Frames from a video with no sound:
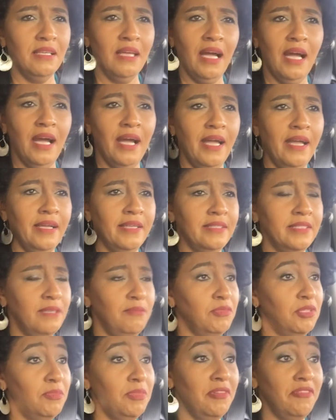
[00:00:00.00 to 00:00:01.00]
I seem
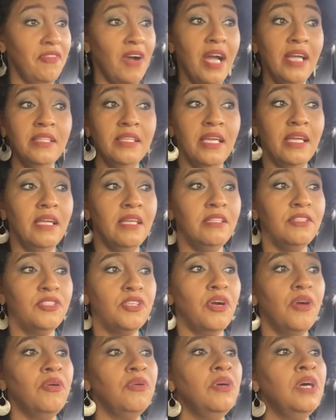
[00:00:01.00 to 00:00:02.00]
to be finding.
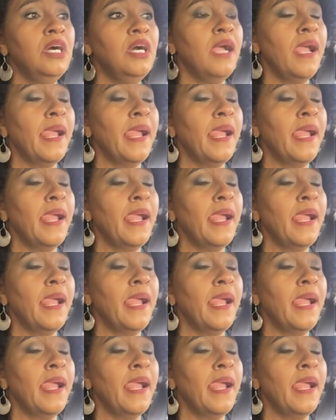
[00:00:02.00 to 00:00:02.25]
So